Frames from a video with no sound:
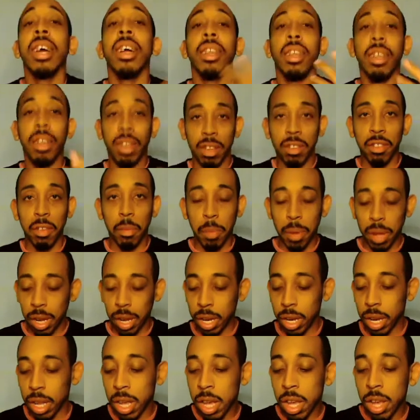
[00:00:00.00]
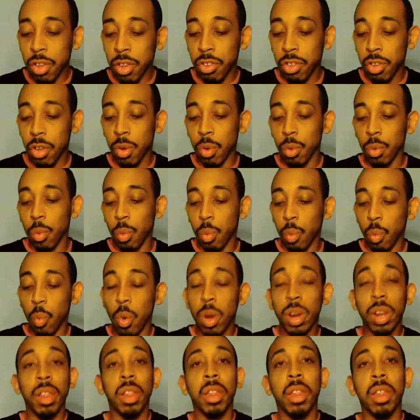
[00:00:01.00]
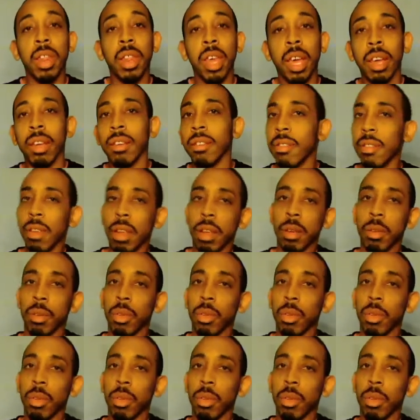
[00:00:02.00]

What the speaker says: discipline. So one of the things,